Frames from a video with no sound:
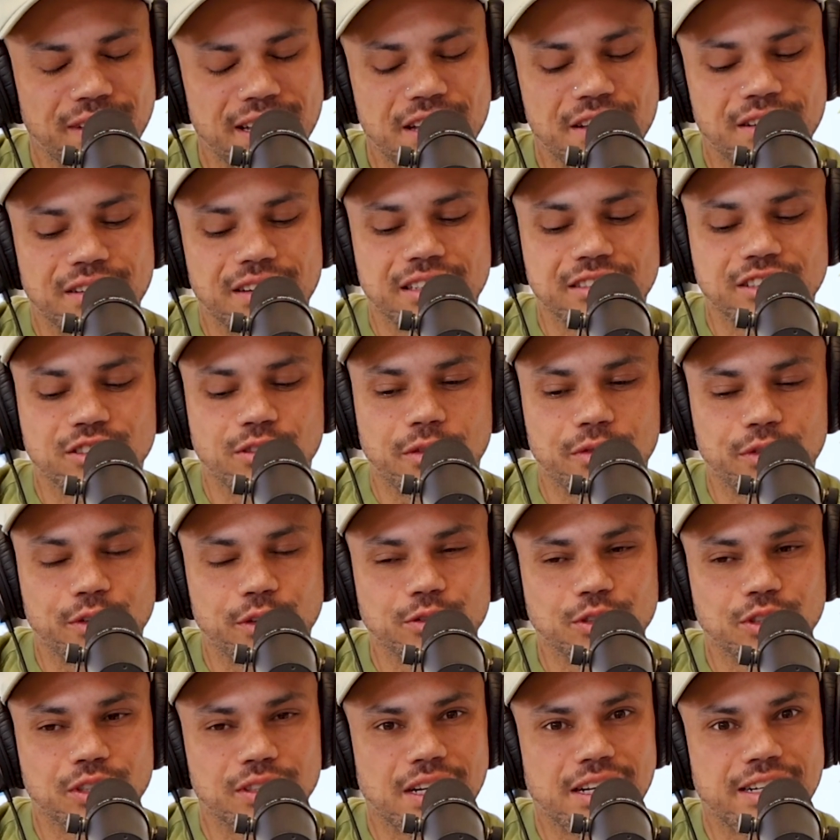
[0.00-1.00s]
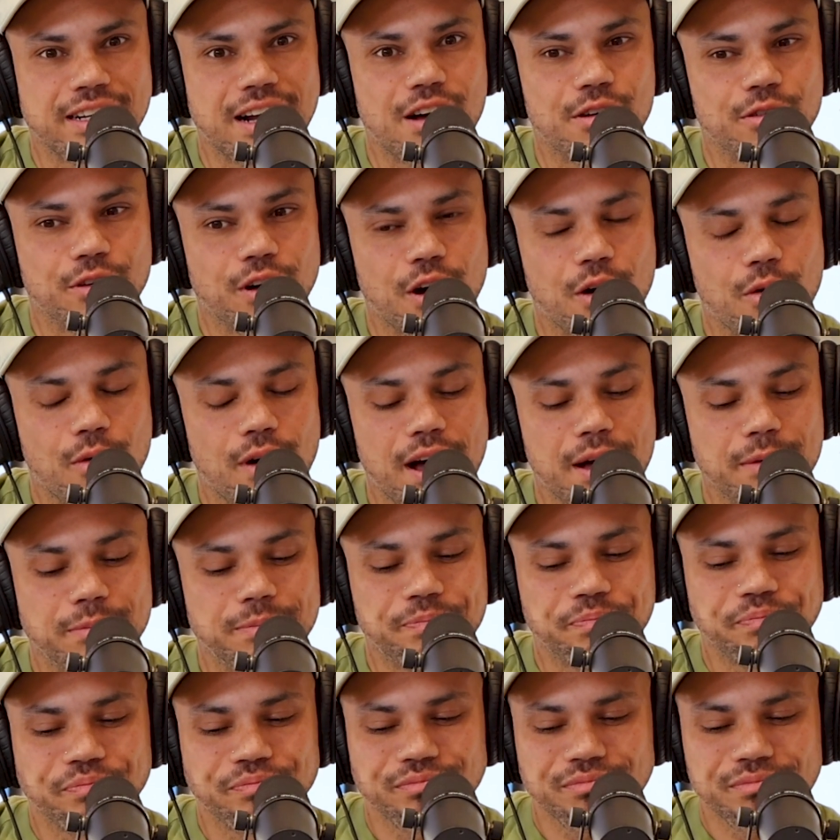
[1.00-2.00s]
out. So on Thursday night, I'll go
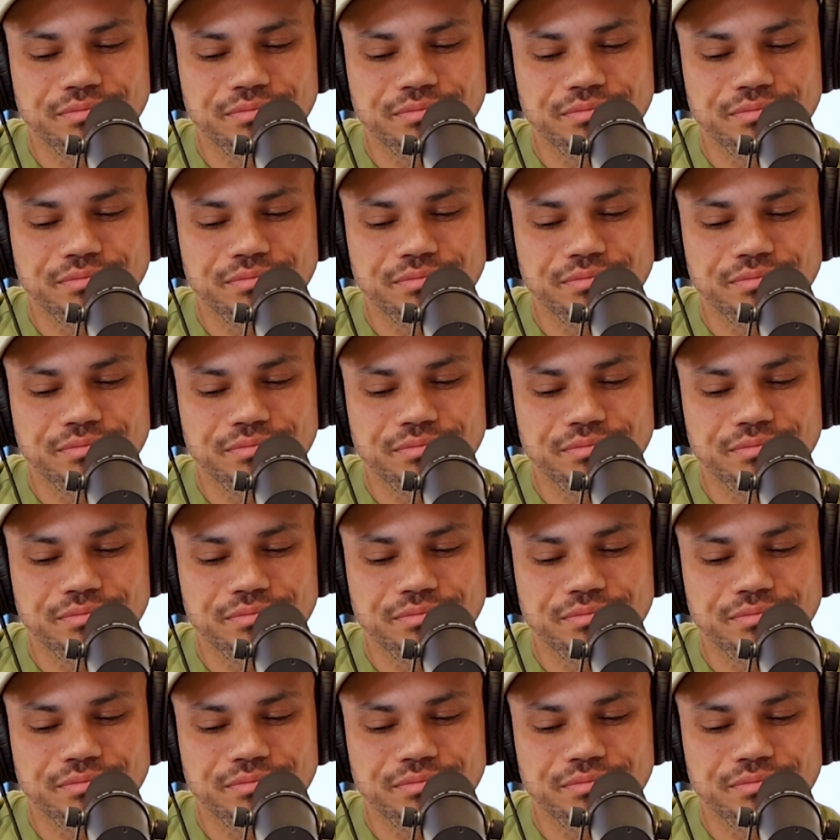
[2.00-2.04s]
up